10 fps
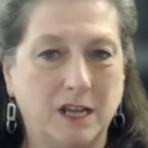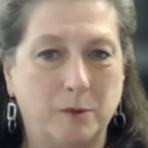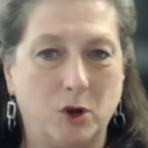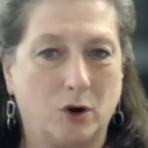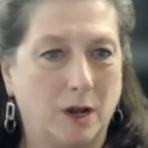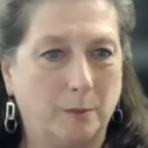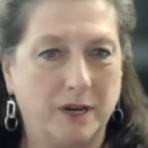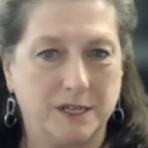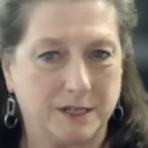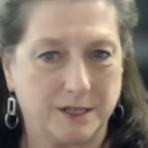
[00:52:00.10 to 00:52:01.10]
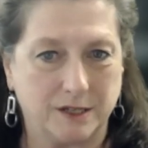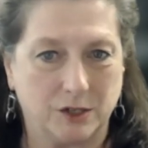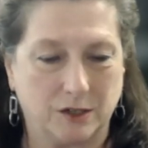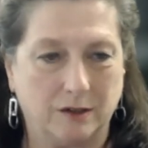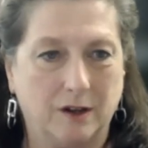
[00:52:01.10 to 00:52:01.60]
going to be your company's
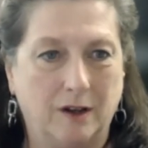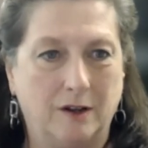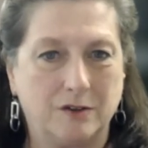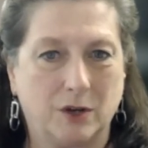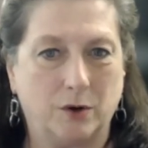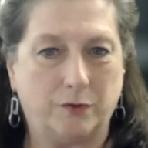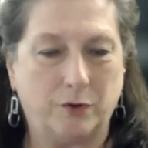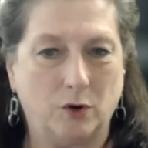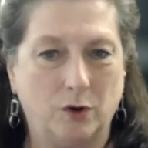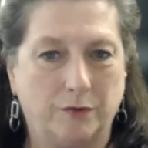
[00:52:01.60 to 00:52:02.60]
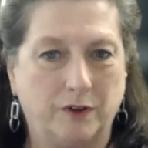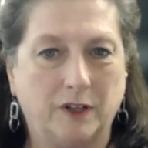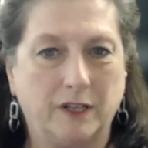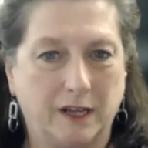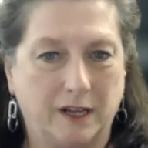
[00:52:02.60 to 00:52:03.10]
decision. So if you're an
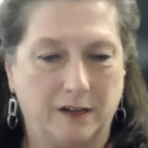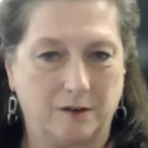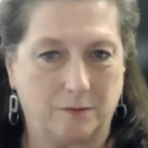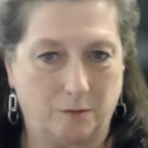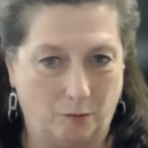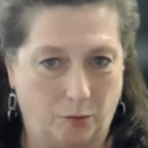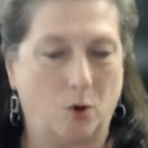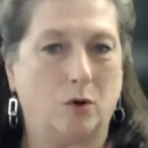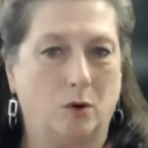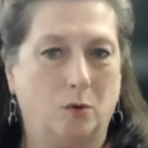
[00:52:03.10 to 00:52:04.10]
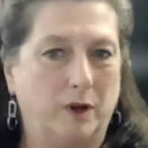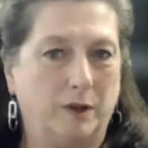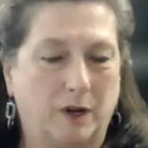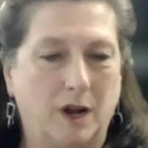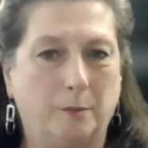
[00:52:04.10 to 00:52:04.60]
affiliated broker
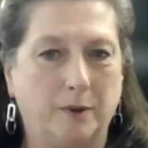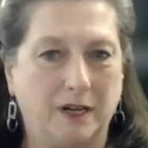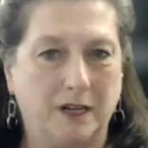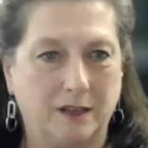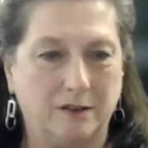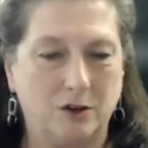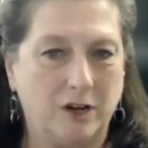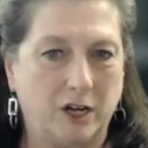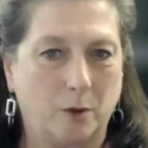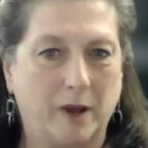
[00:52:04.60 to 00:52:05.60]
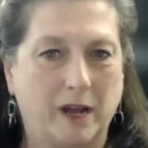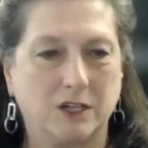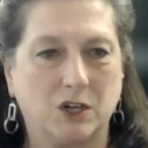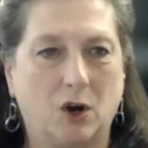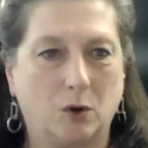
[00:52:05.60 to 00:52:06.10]
with a company, then you need to go back
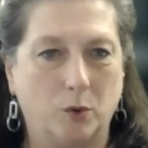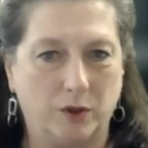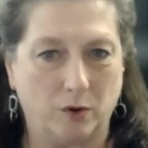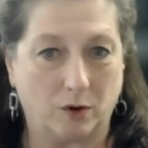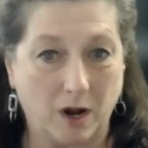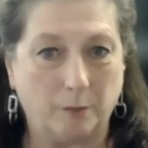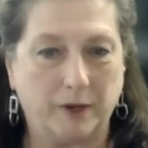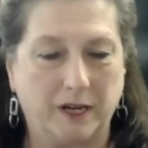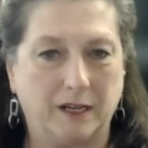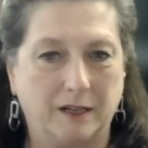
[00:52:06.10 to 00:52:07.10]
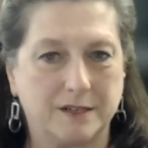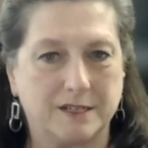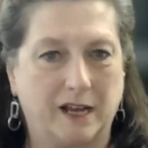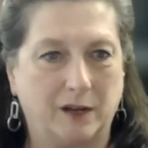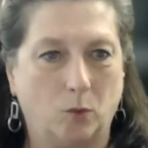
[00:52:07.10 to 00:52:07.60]
and talk with your company and
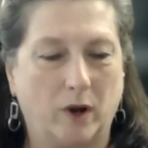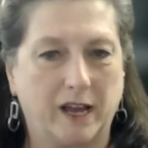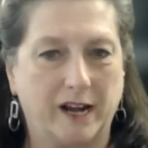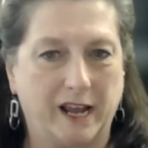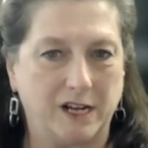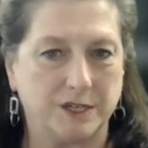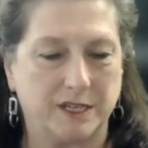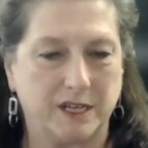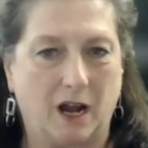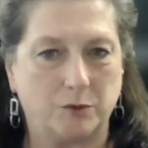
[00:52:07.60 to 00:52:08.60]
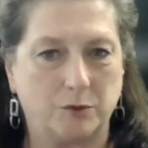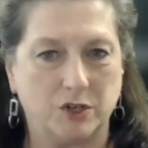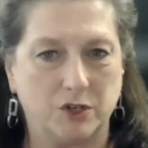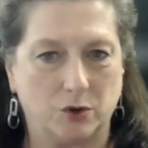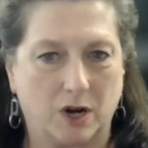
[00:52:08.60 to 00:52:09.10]
decide what kind of agency
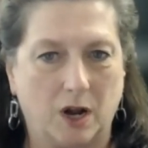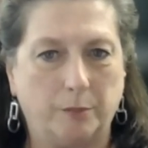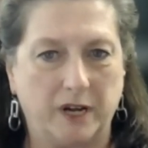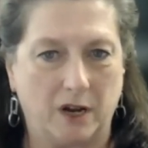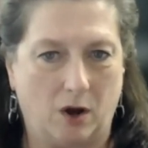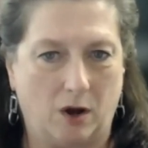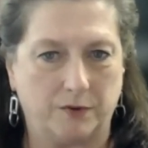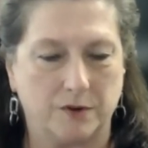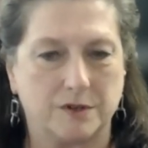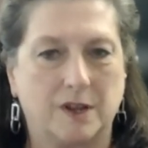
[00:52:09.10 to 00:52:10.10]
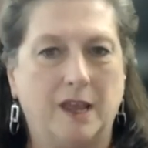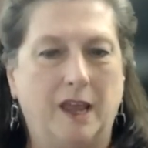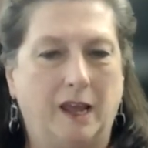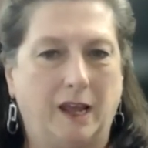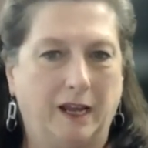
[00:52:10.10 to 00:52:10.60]
options your company offers.
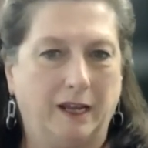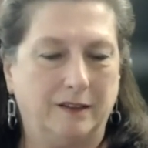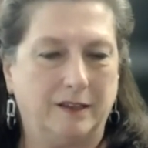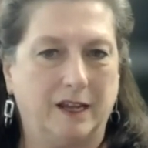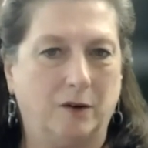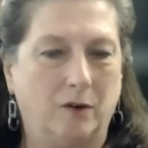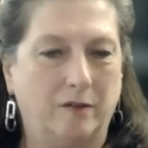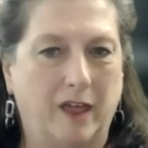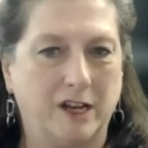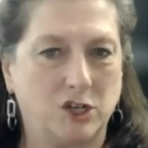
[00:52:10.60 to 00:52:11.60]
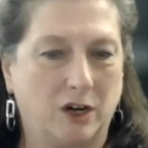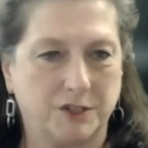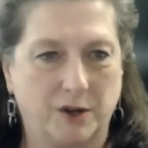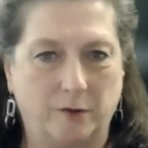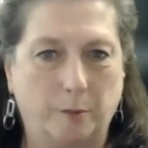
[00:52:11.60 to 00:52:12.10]
And then they should
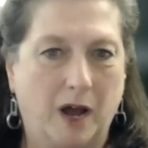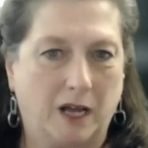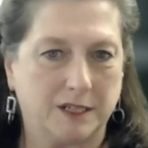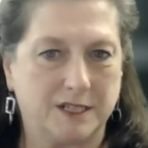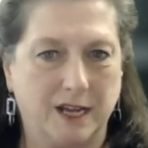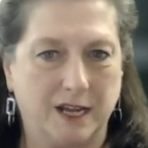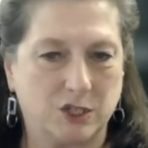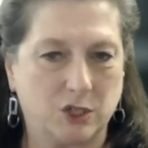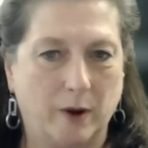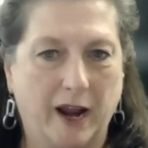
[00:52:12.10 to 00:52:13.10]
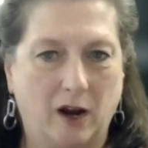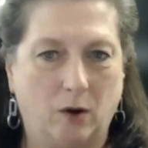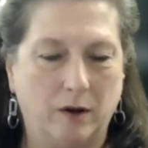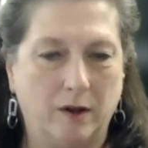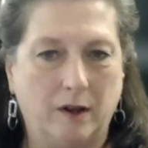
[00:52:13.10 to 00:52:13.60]
also have a policy as to
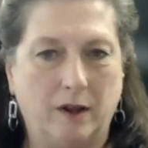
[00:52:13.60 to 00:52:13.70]
how